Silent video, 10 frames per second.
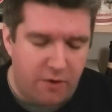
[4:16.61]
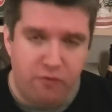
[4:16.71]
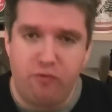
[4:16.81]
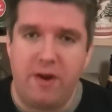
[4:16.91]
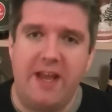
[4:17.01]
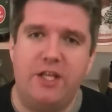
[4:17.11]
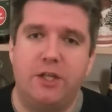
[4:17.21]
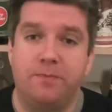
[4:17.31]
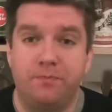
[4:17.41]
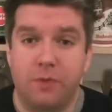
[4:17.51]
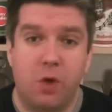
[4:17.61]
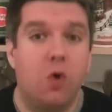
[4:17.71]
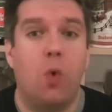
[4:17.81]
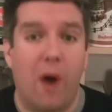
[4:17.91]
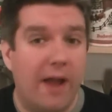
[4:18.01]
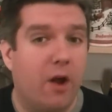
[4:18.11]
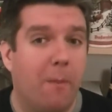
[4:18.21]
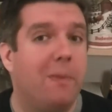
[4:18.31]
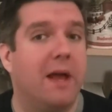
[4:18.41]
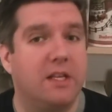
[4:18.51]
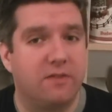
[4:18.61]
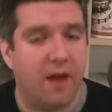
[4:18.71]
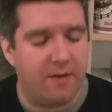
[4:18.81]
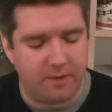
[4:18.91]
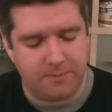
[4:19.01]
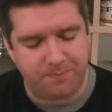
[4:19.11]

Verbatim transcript: rich, quite complex flavour.